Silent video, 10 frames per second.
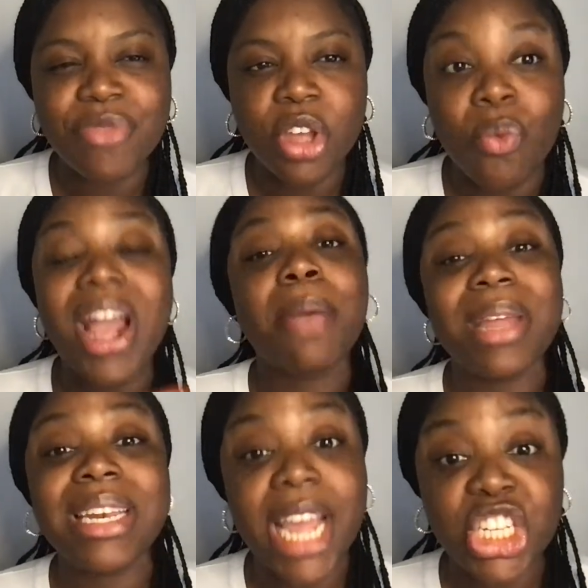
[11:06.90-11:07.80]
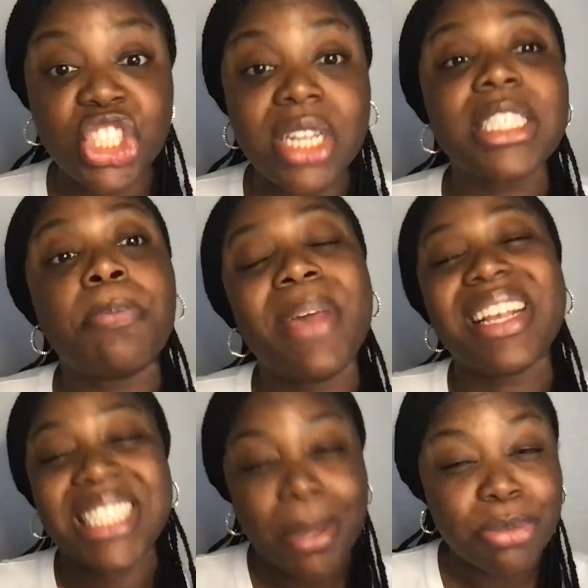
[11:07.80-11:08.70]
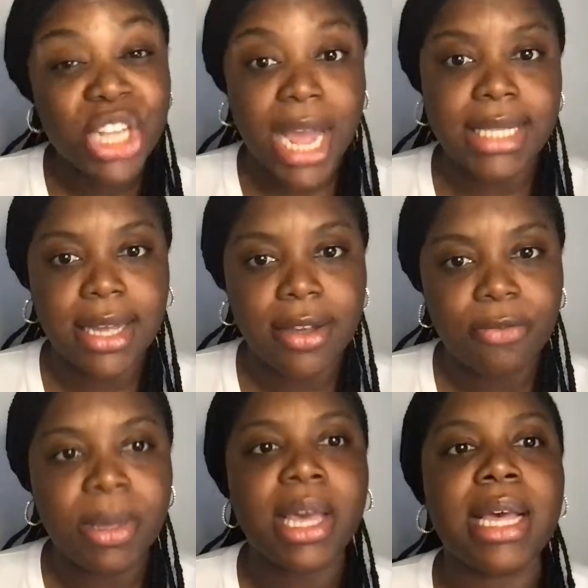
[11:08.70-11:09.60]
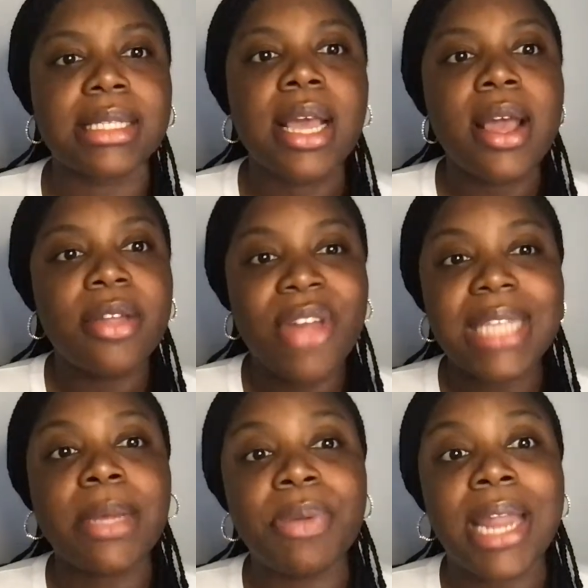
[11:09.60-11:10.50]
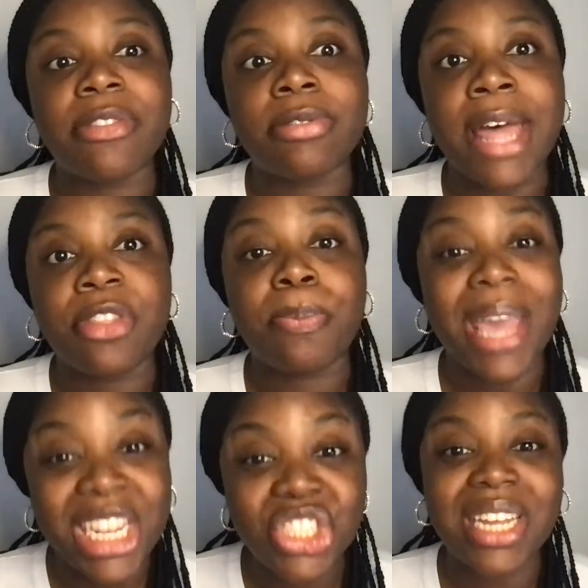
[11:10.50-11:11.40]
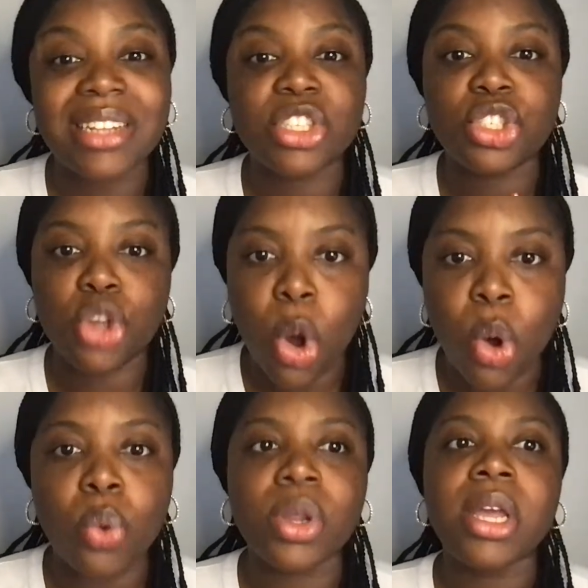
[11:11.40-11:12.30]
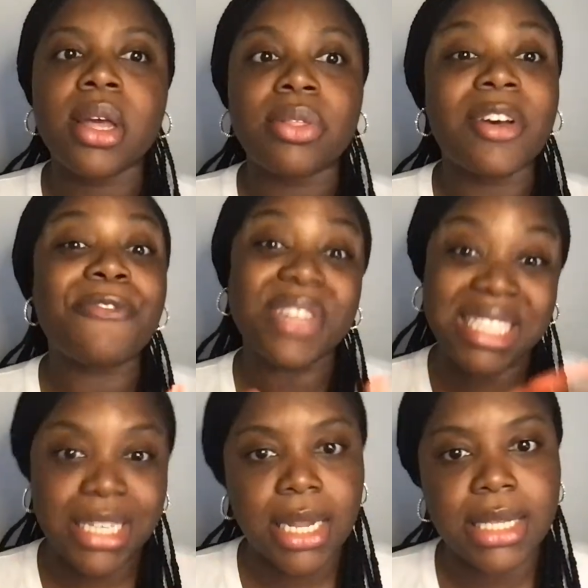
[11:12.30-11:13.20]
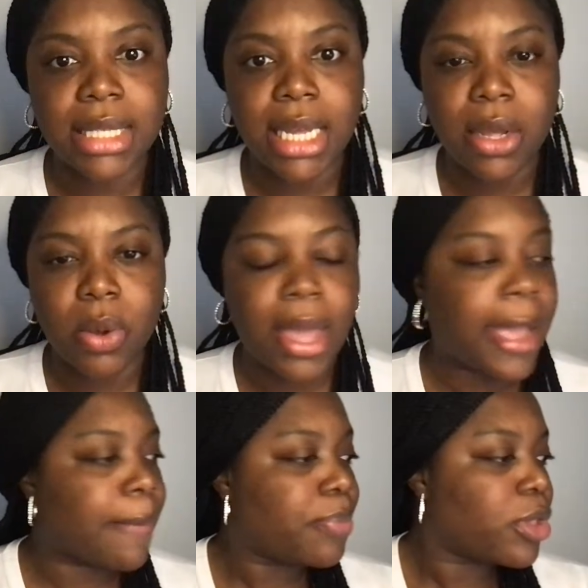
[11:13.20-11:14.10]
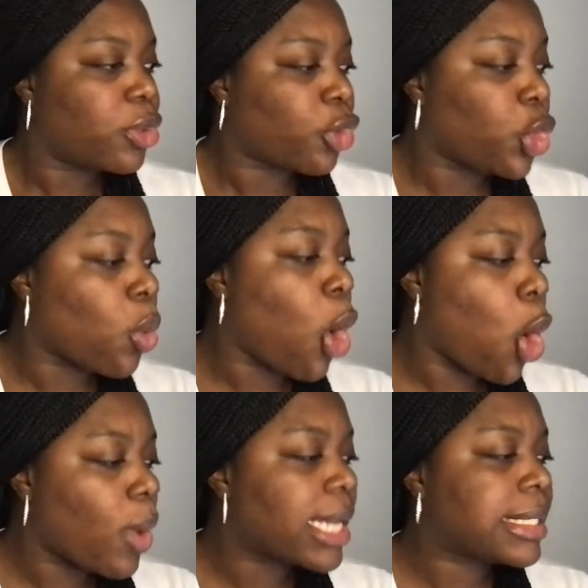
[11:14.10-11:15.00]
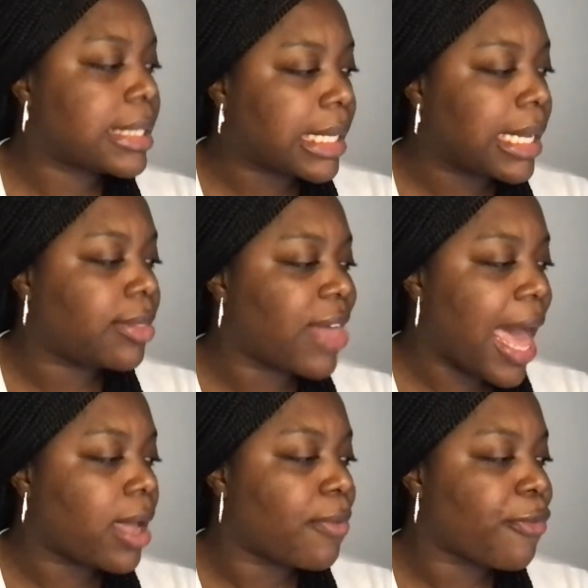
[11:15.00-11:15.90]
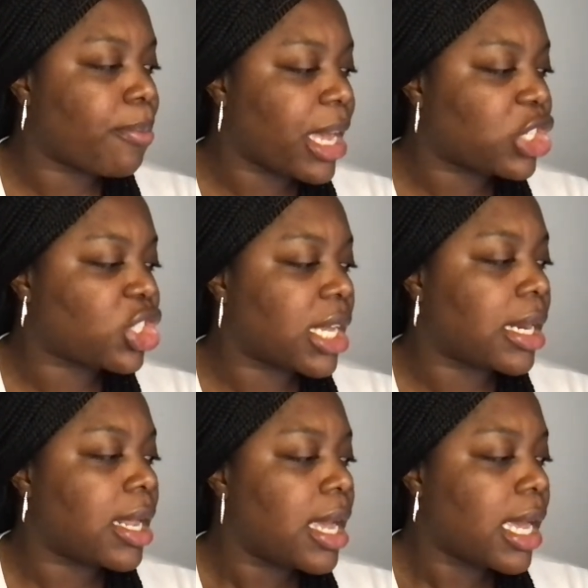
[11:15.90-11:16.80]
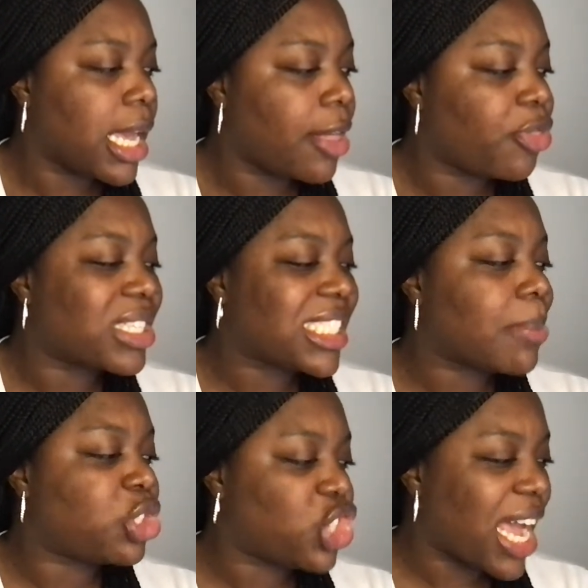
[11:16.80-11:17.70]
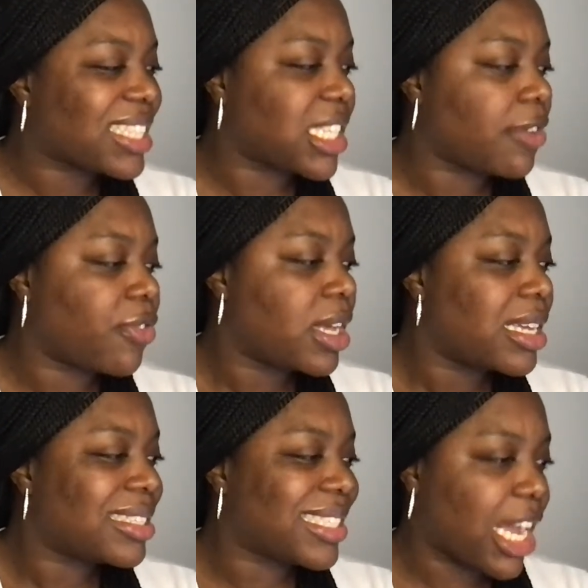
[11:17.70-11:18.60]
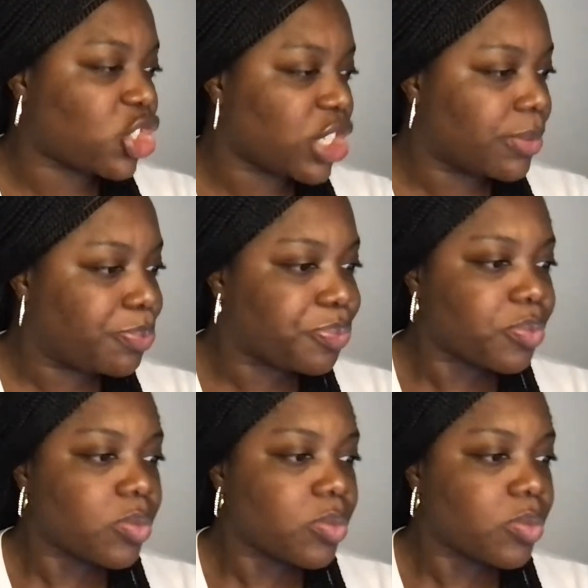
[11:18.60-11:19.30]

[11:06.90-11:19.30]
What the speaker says: recommendation to pick subjective because that's something that the patient told the facility, okay? So you will always see that information in the subjective section.